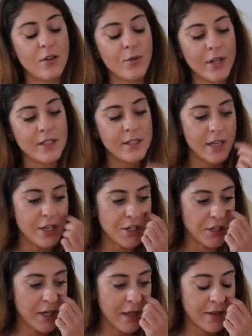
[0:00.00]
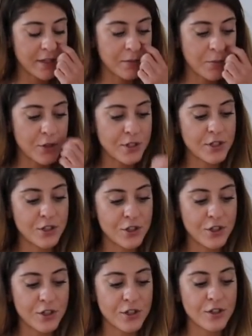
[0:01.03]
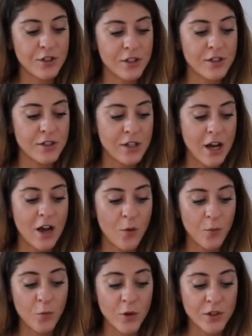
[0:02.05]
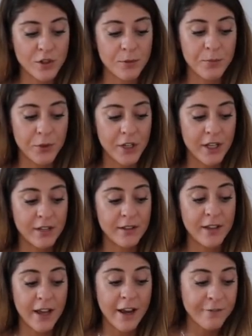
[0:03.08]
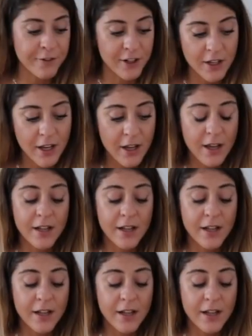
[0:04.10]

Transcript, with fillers: realization that this person just does not want to put in the effort.